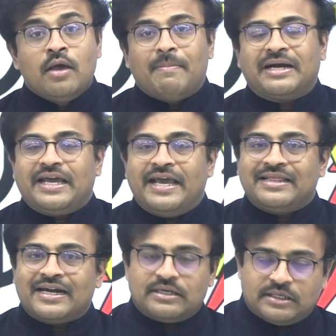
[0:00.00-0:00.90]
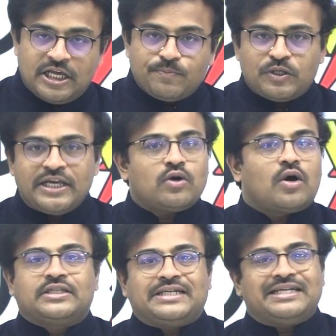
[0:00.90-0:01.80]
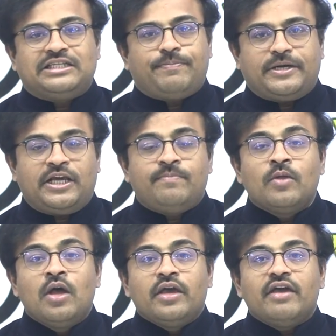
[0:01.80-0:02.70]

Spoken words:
But either DeepSeek or ChatGPT,